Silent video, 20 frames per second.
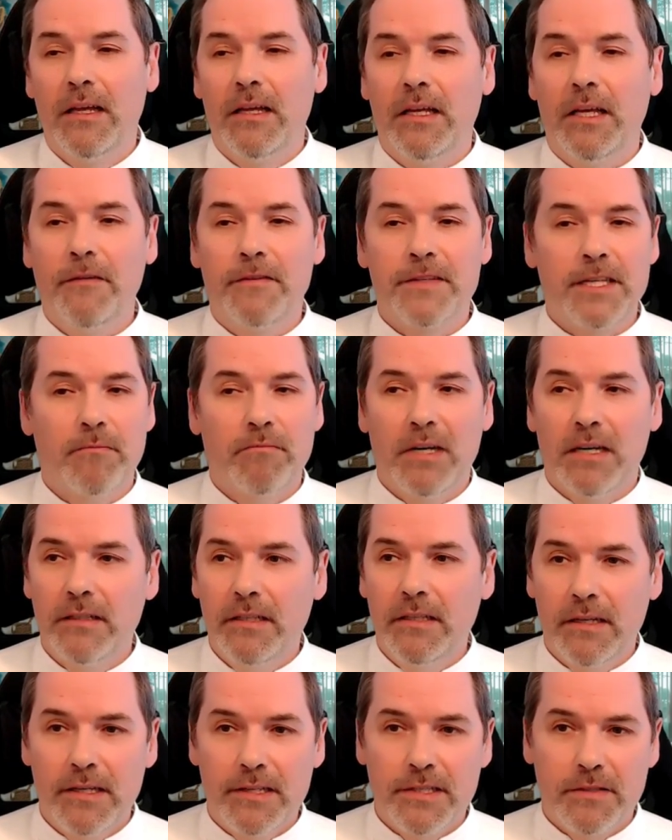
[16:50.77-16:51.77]
If somebody
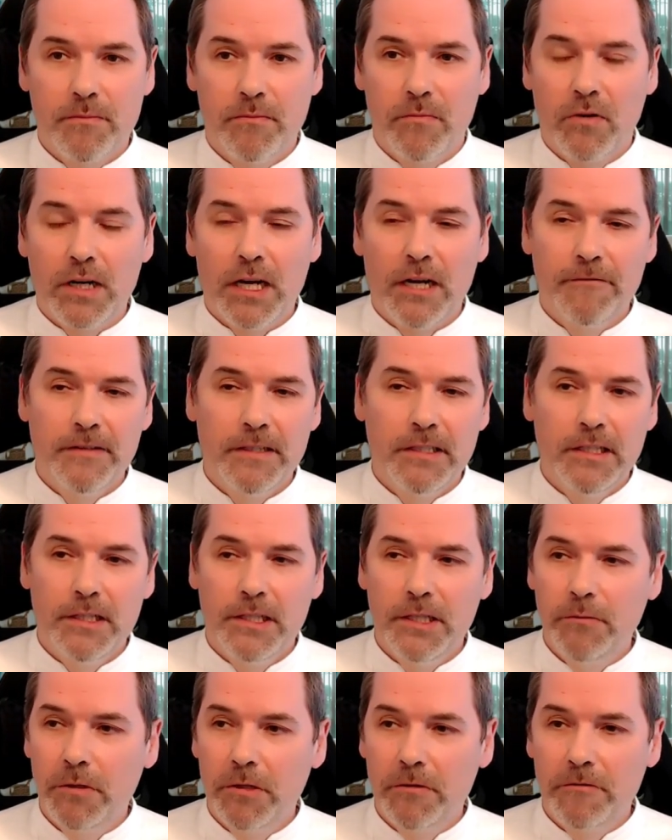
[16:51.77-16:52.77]
has more
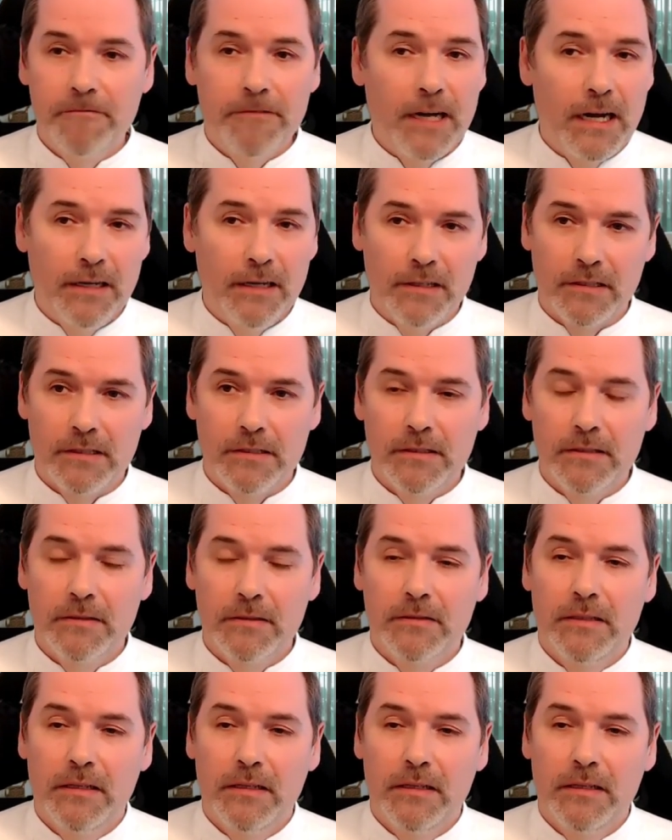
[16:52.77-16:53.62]
affinity with fire,